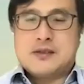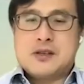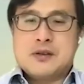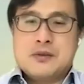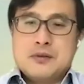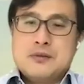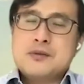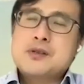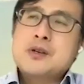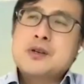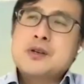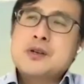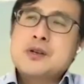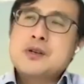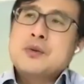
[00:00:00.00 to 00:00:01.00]
Yeah.
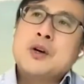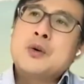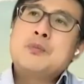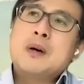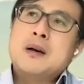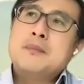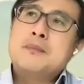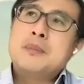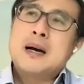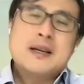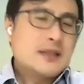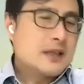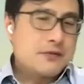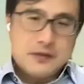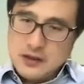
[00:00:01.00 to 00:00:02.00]
So, you know,
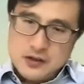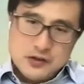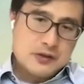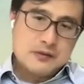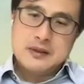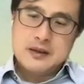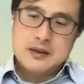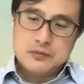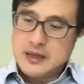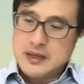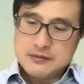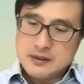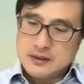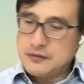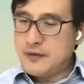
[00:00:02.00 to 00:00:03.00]
by definition,
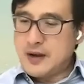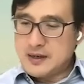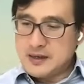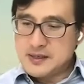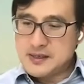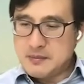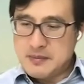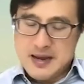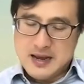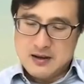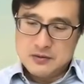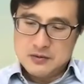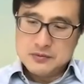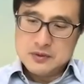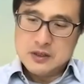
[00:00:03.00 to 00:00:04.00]
and we have to define it
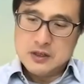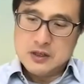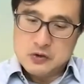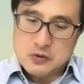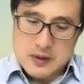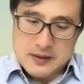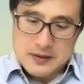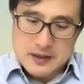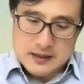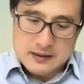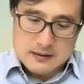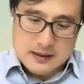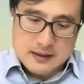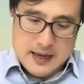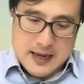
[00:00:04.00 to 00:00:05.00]
somehow, you know, I
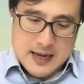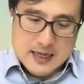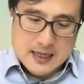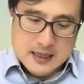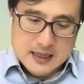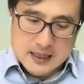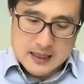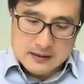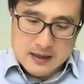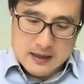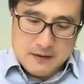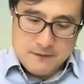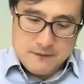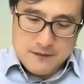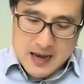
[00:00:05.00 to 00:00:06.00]
think
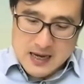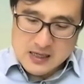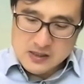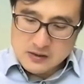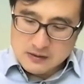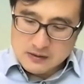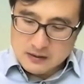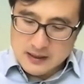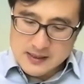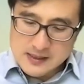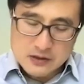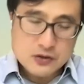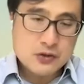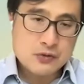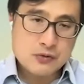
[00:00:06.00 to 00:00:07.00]
anything that fasts
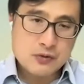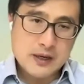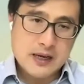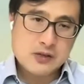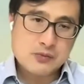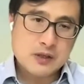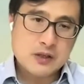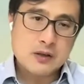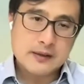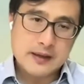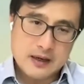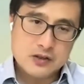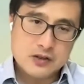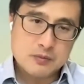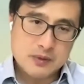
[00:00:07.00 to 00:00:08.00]
less than 2 days, we
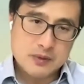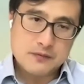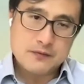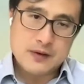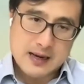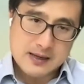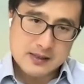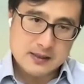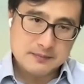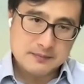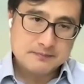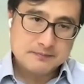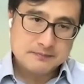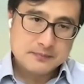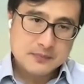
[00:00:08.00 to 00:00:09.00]
call that intermittent
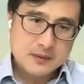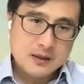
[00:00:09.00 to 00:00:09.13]
fasting.